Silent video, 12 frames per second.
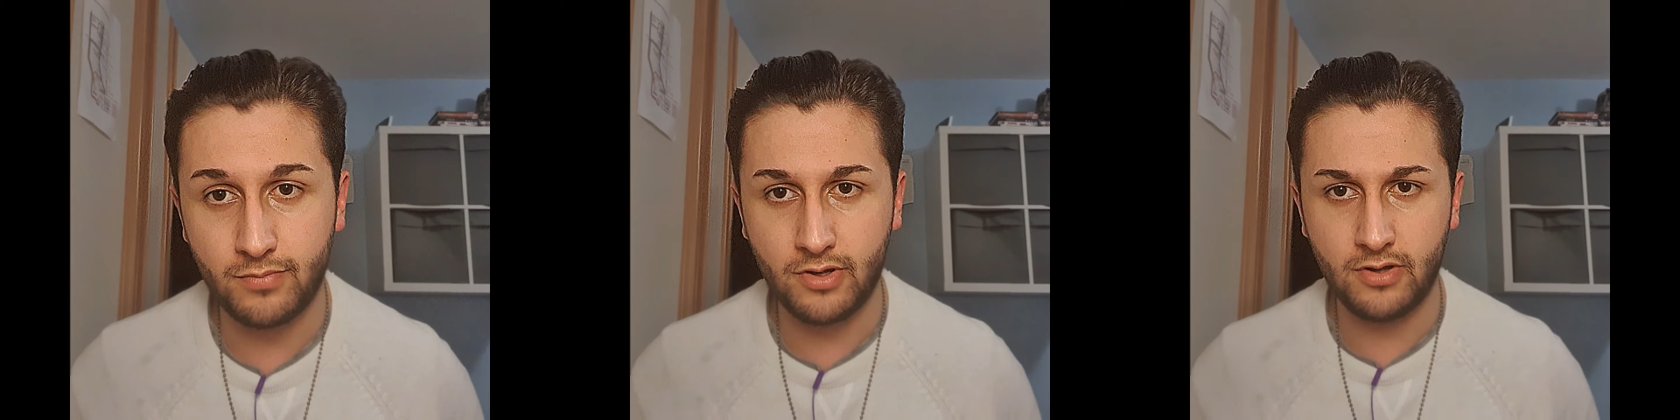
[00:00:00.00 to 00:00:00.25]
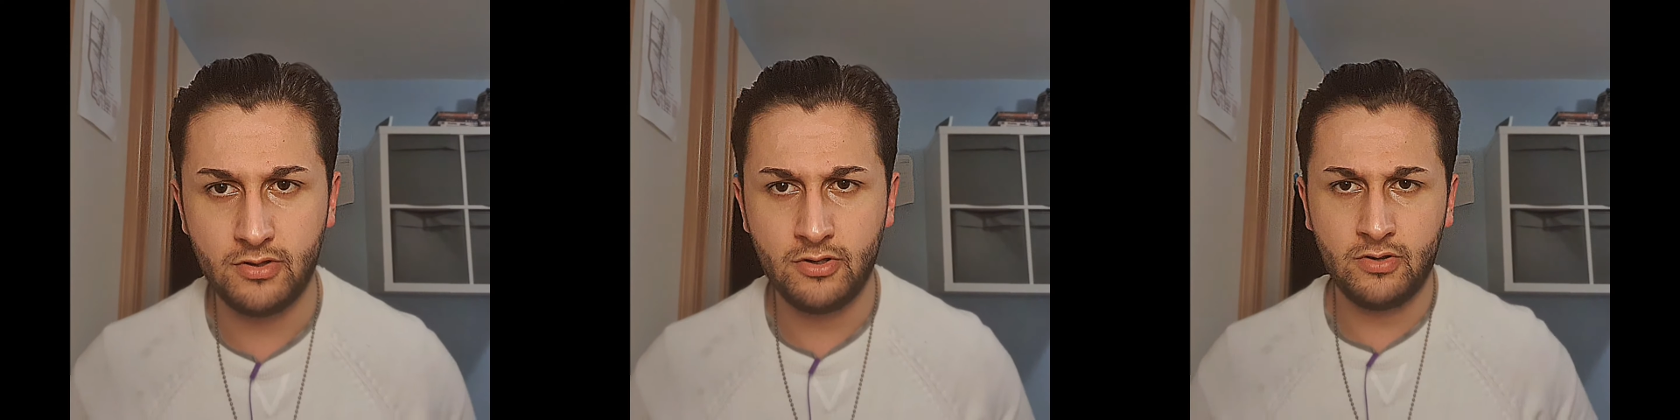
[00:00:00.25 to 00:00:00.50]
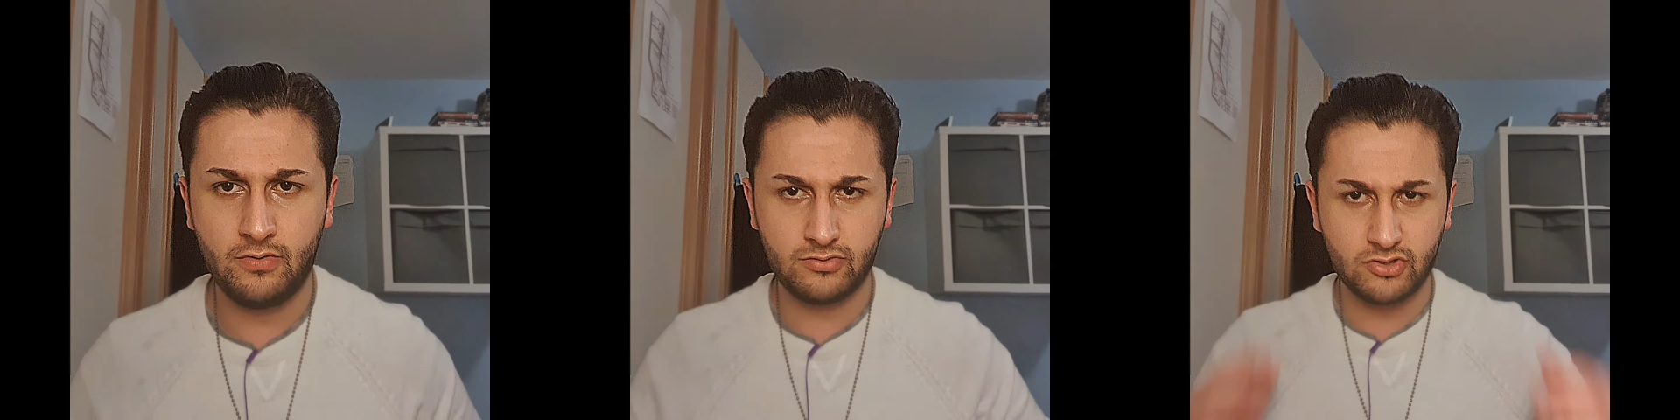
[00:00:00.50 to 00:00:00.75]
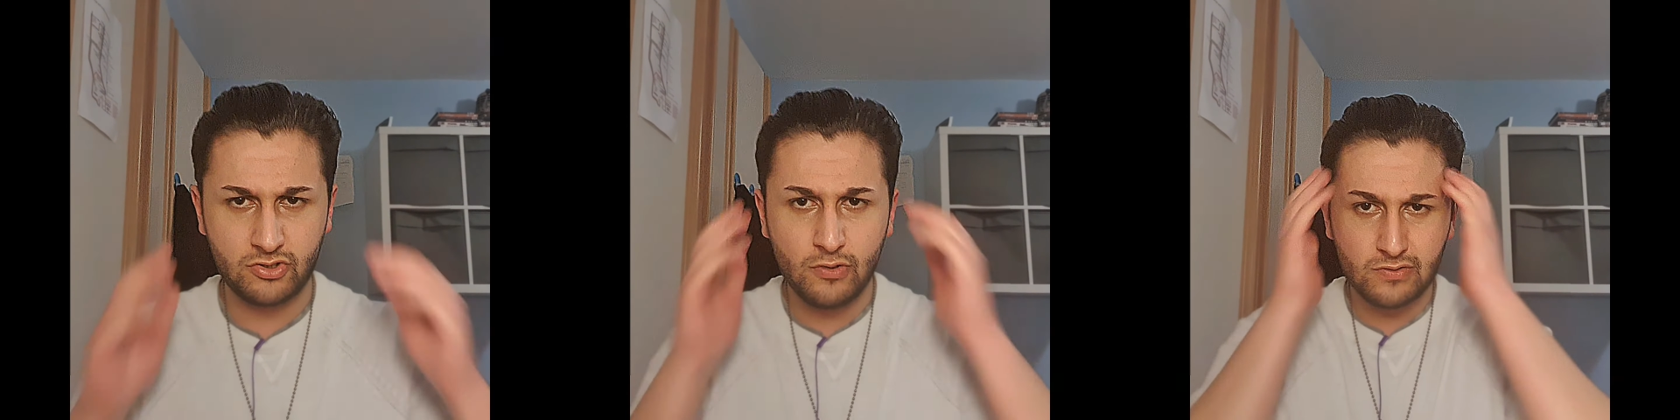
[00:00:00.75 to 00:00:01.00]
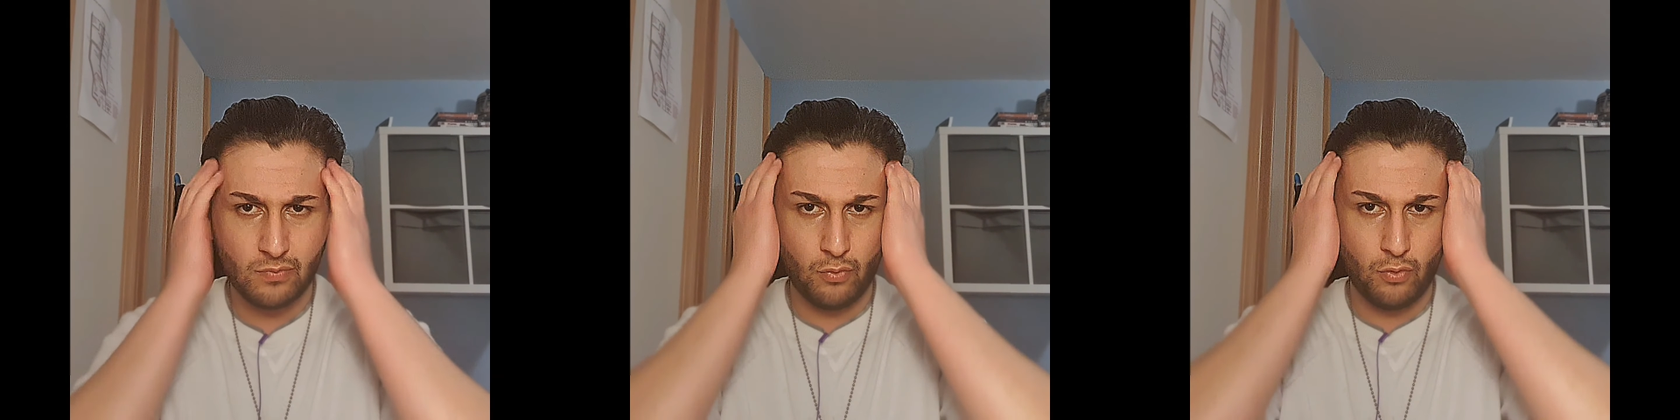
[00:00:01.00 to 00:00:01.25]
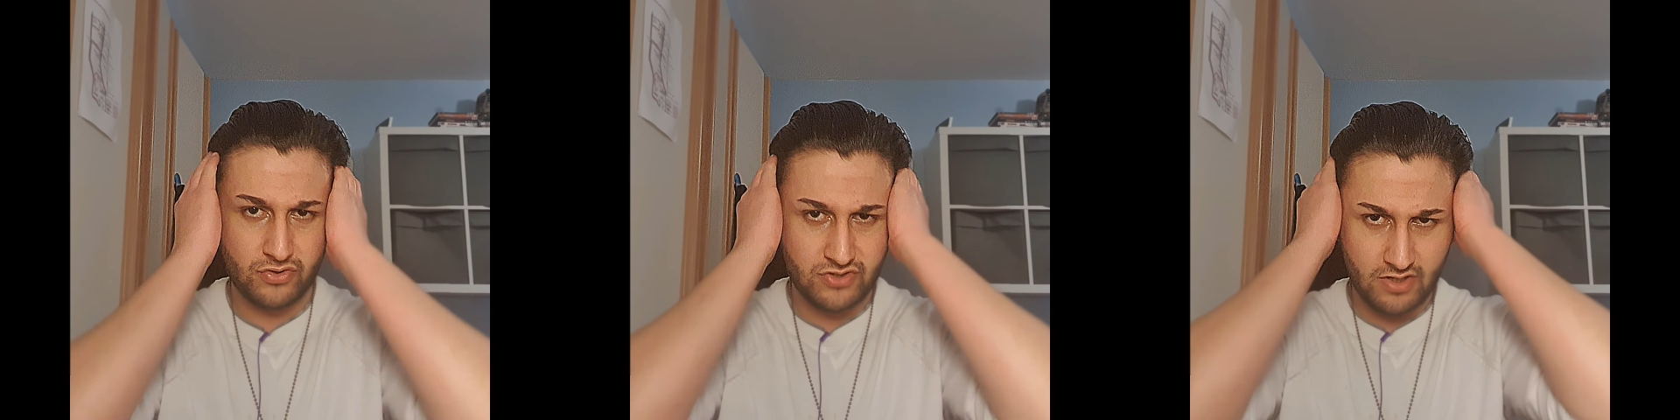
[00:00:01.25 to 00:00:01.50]
But we're just using
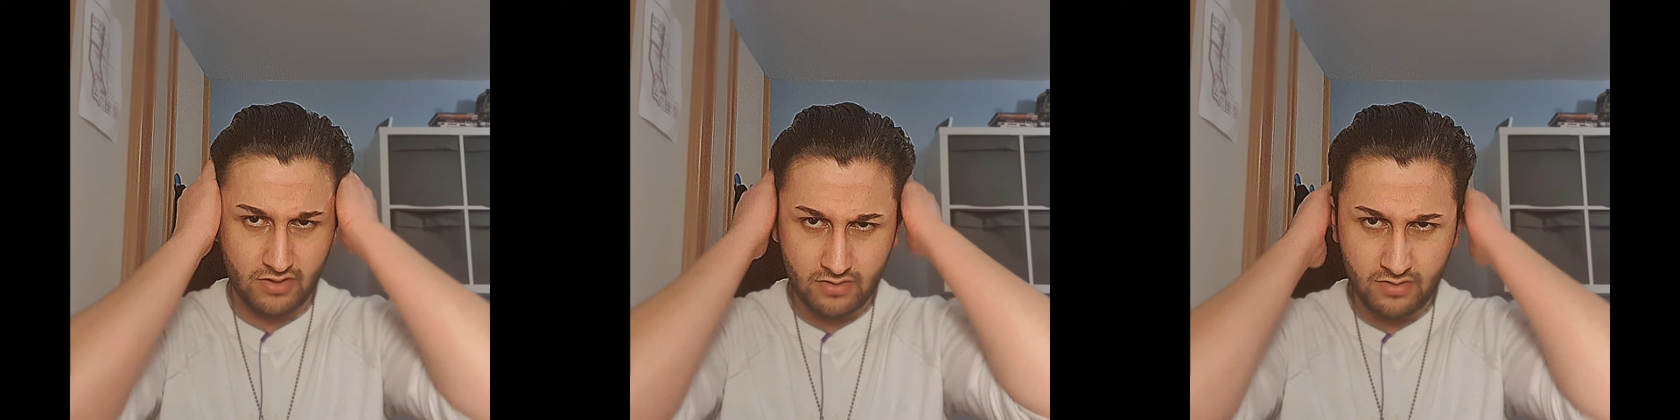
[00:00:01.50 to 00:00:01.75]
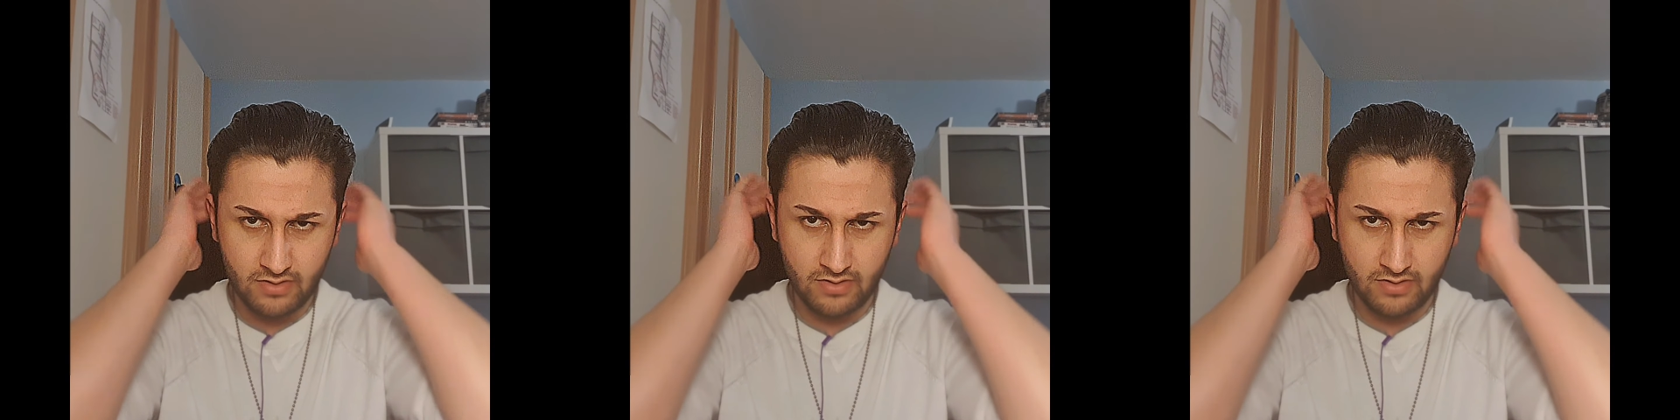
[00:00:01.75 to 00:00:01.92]
water.